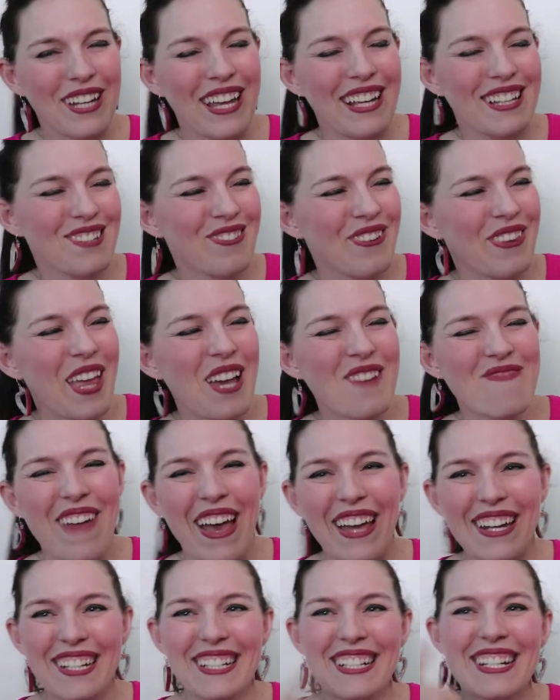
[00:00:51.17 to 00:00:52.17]
next for that
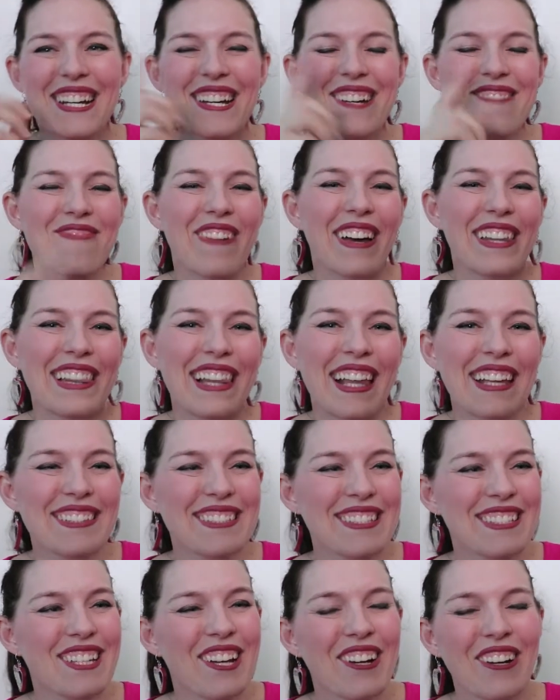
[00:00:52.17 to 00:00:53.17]
matter but
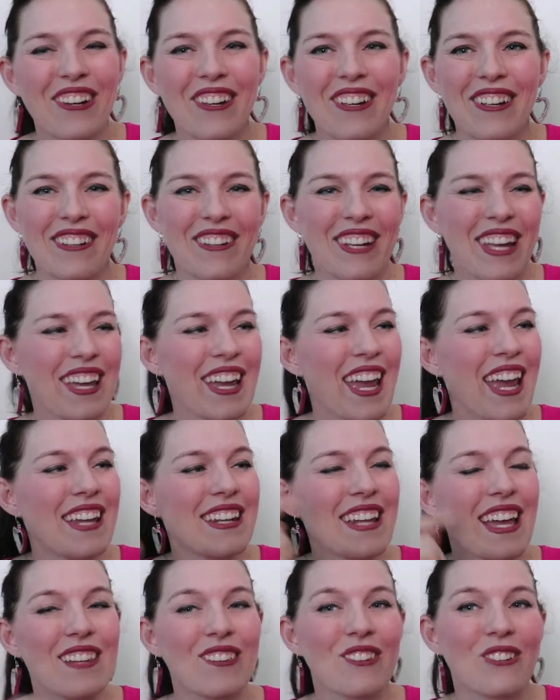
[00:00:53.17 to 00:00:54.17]
let's go ahead
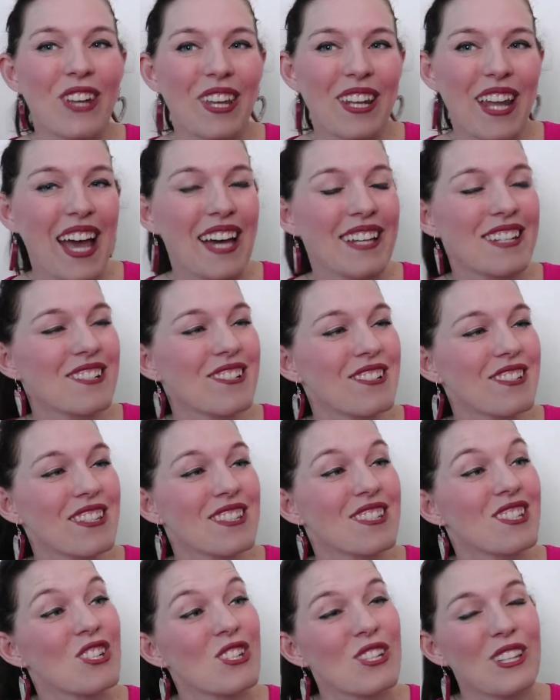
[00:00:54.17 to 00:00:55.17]
and look at how to do
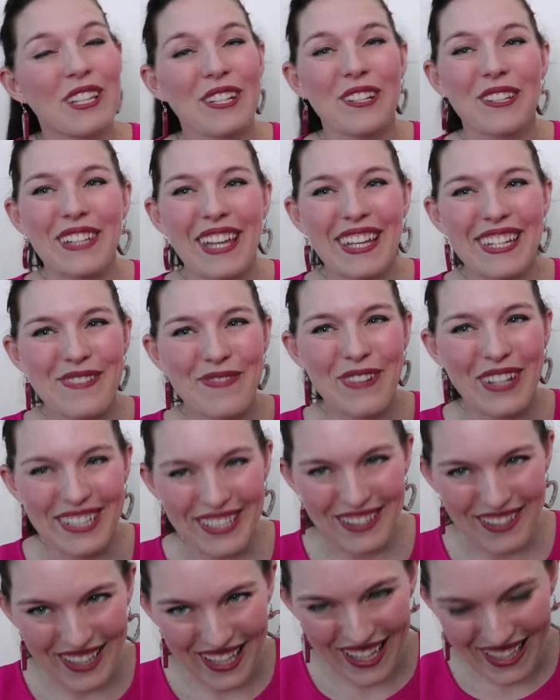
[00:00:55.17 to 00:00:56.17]
this cute little
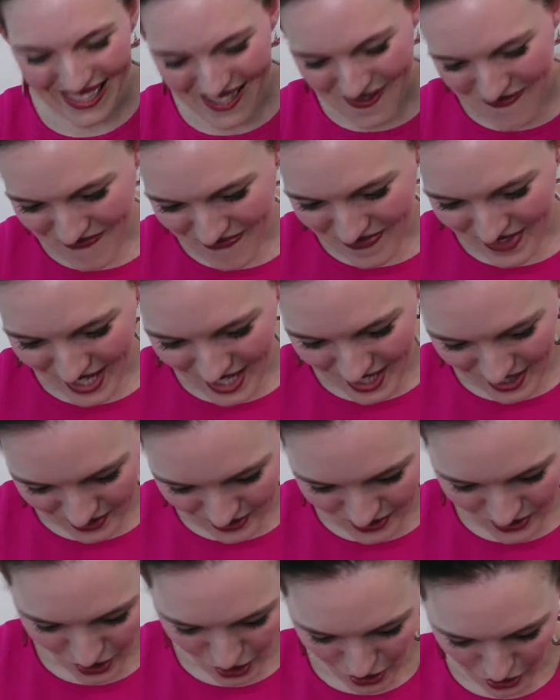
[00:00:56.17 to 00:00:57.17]
ladybug okay
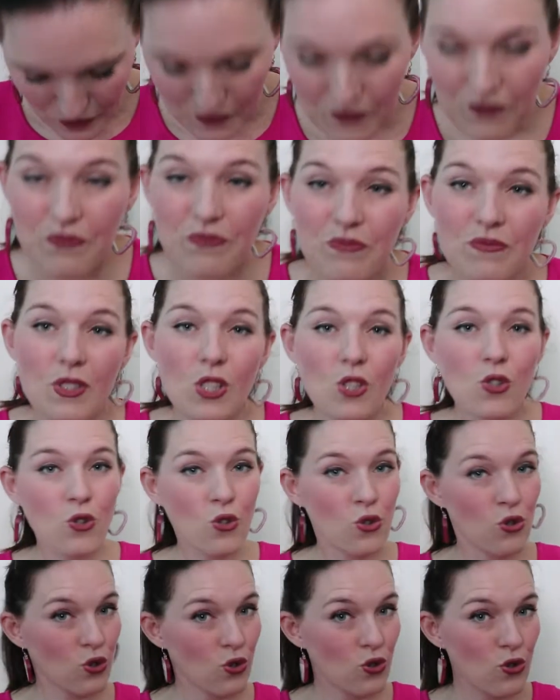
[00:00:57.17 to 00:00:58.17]
so
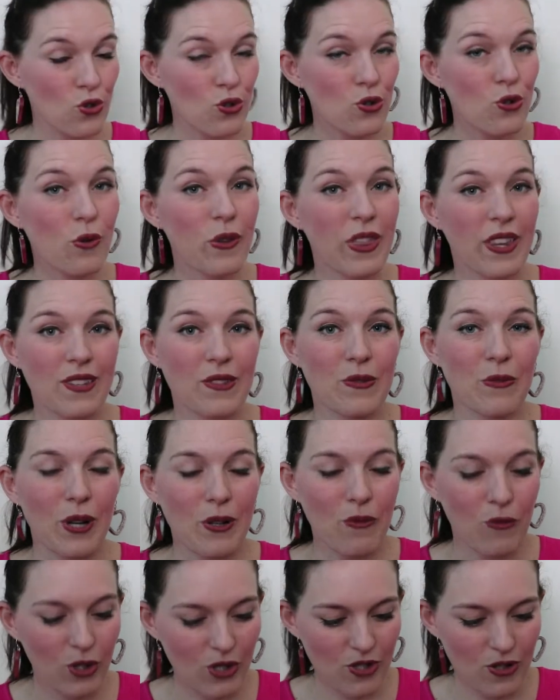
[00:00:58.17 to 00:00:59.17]
to do this
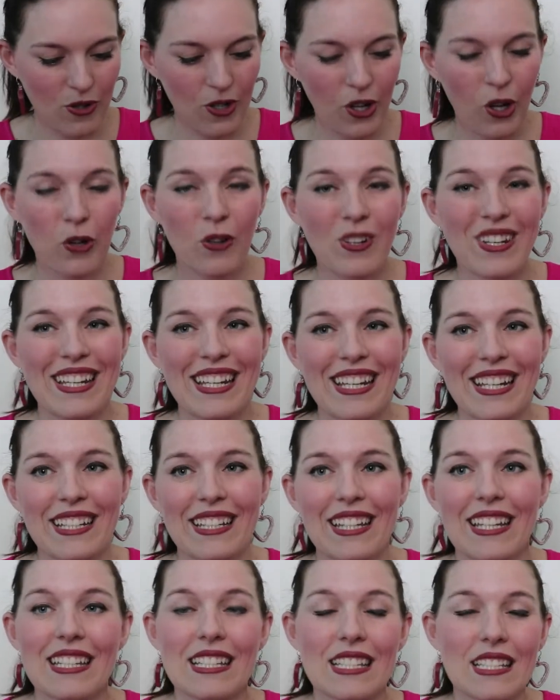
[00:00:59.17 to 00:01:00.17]
one, what you're going to need
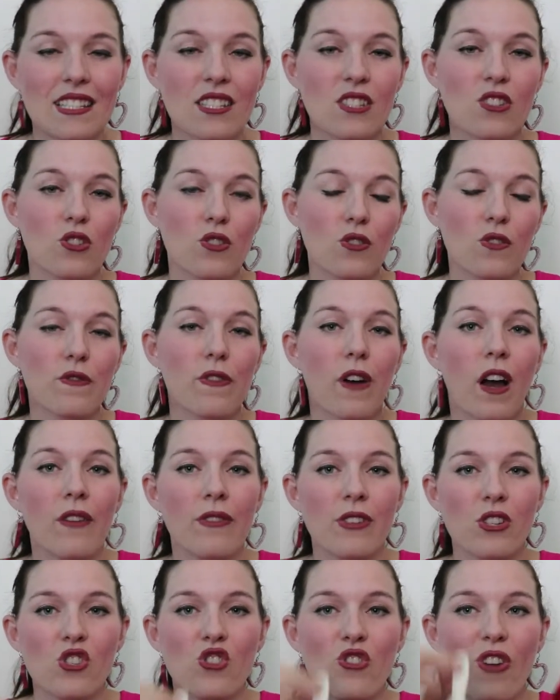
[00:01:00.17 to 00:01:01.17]
is two
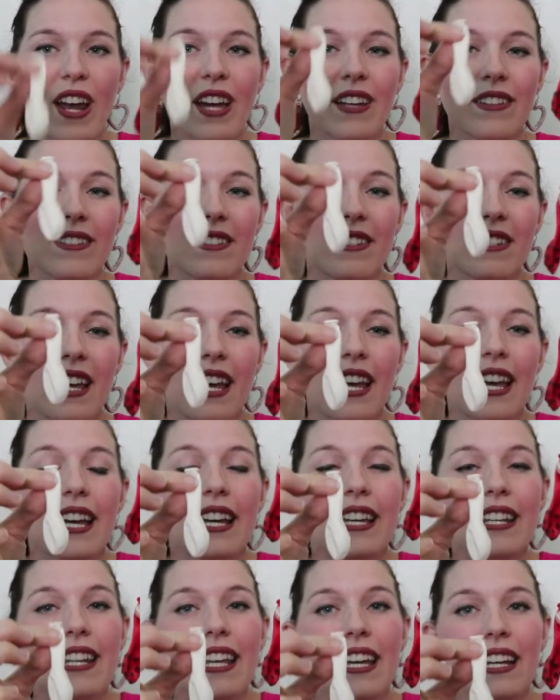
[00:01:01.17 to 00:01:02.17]
5-inch rounds.
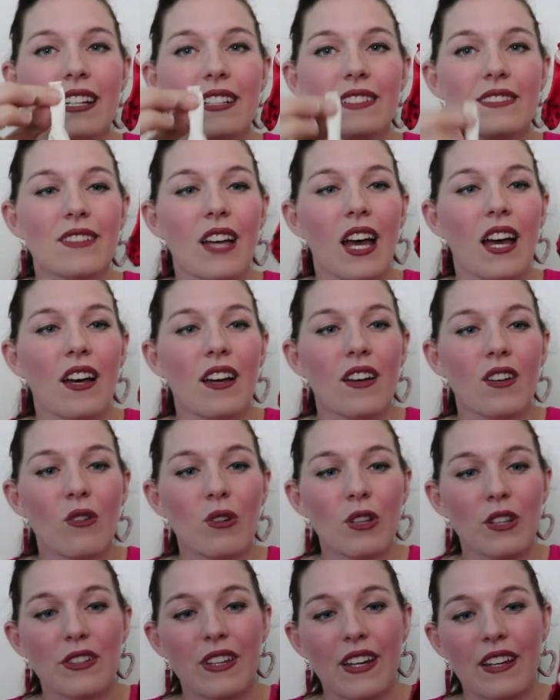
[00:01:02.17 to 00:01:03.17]
Now, uh,
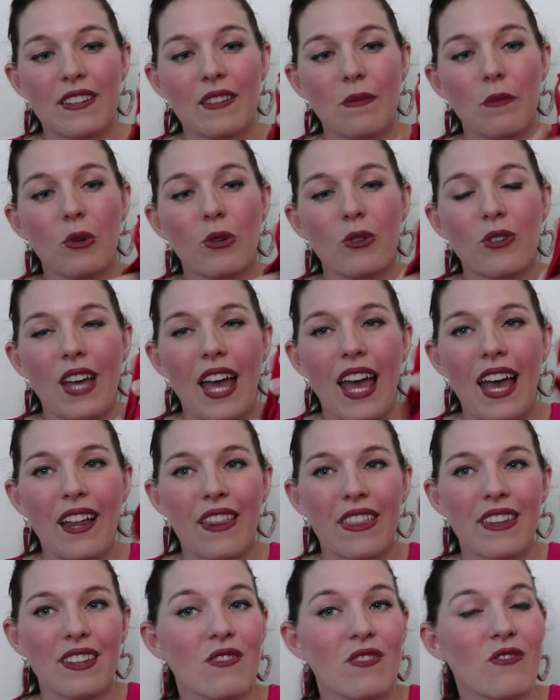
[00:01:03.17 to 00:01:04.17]
Qualitex put out
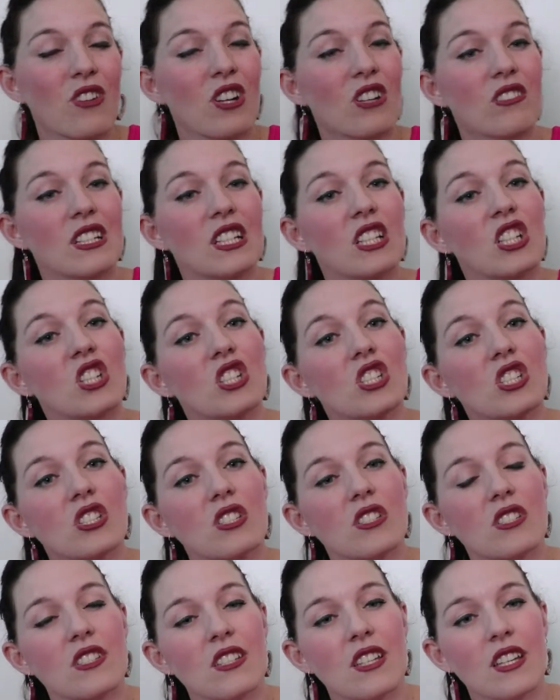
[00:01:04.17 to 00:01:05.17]
very
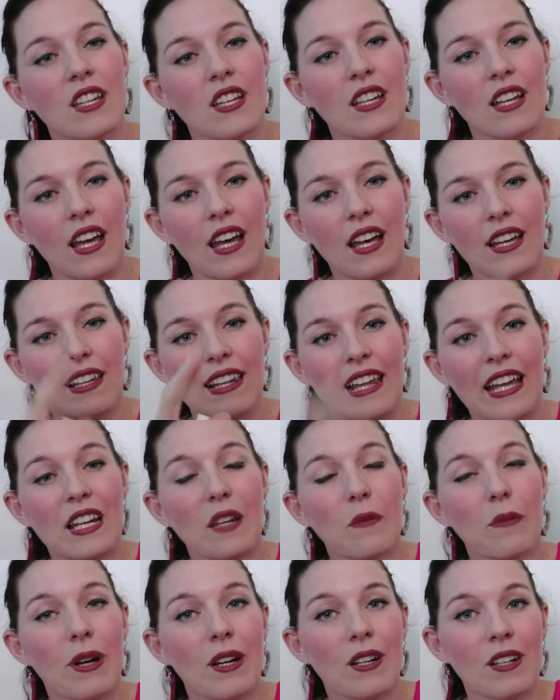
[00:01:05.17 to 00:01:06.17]
cute uh,
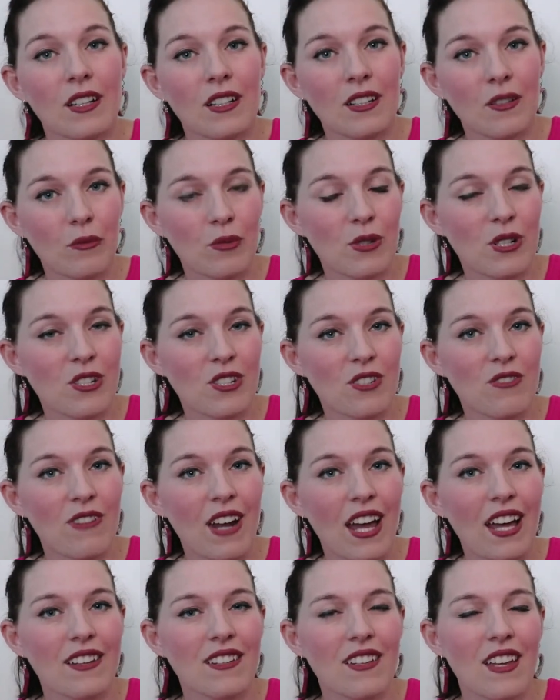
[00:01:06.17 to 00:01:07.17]
ladybug printed
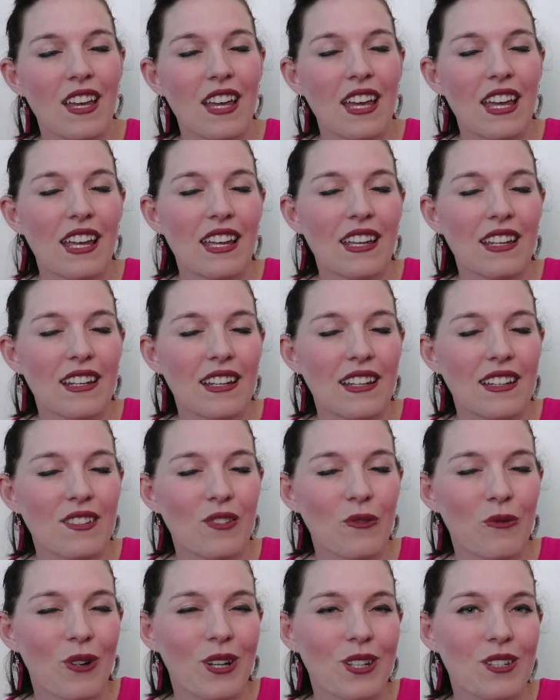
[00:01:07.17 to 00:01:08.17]
round. It is
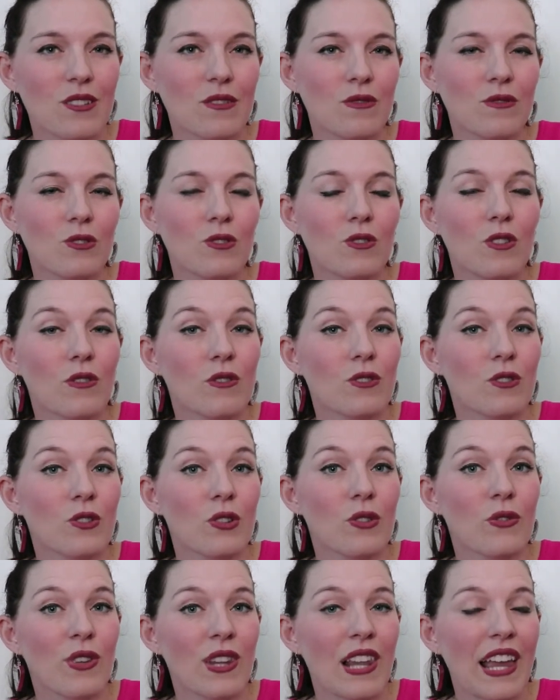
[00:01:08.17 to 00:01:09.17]
wonderful, of
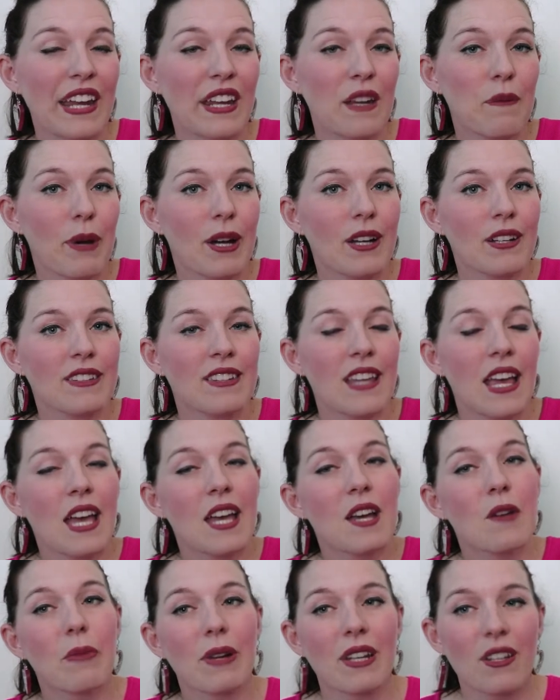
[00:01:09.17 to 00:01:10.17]
course, for ladybugs.
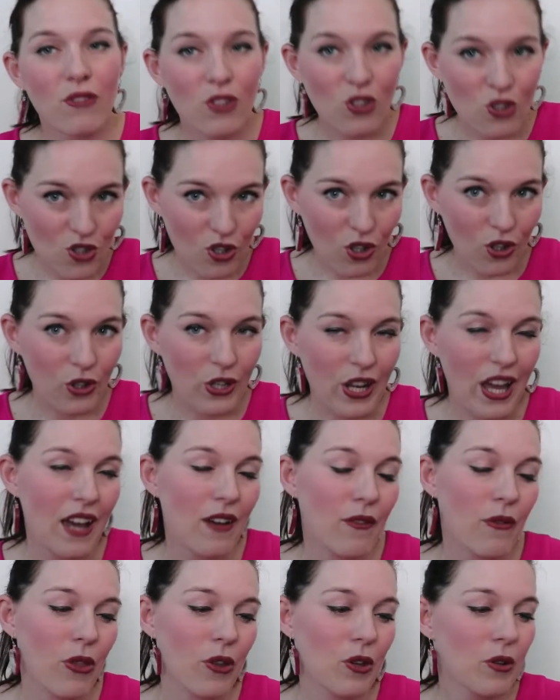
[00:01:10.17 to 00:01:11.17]
But if you don't
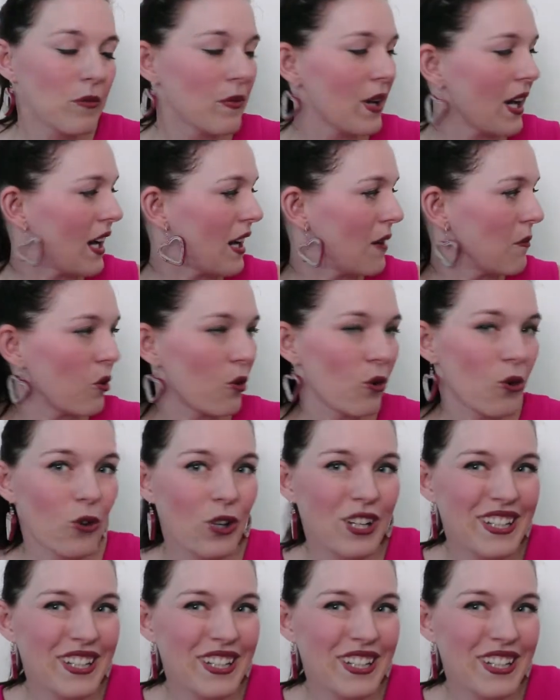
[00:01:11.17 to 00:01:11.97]
have them, um, or